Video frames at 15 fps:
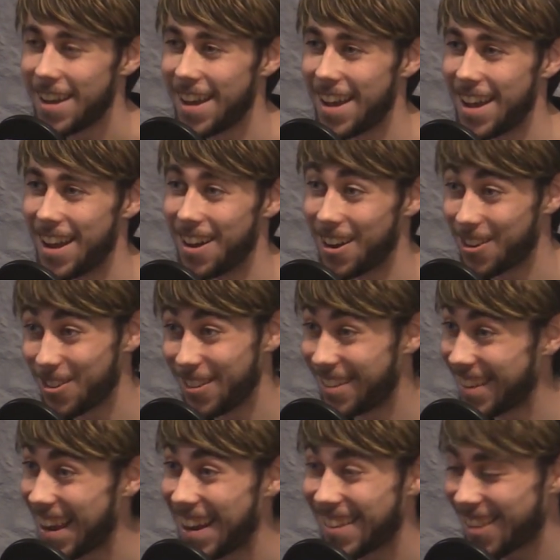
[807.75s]
I couldn't
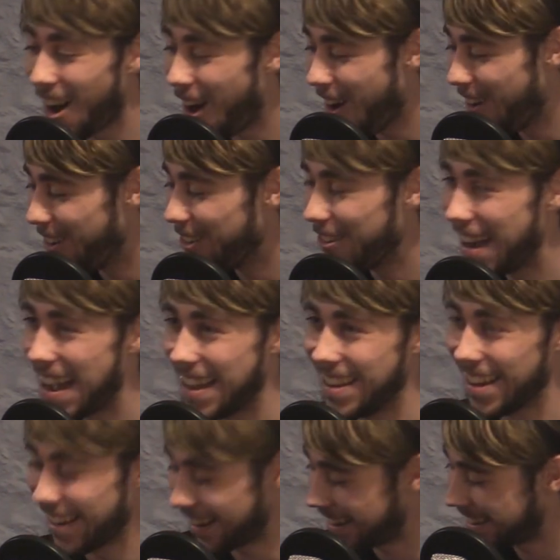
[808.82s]
say that the whole way.
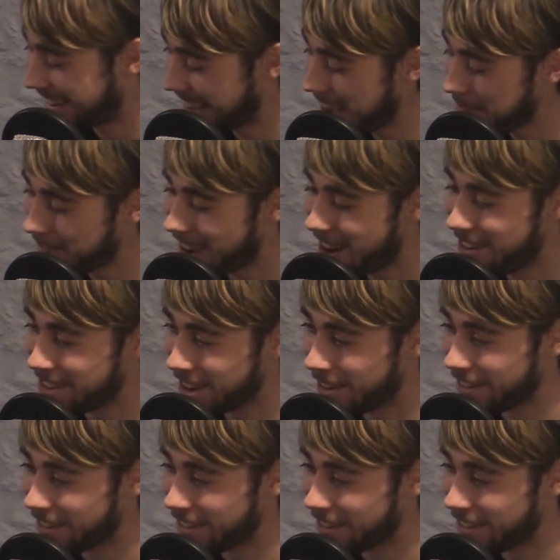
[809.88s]
It kept going.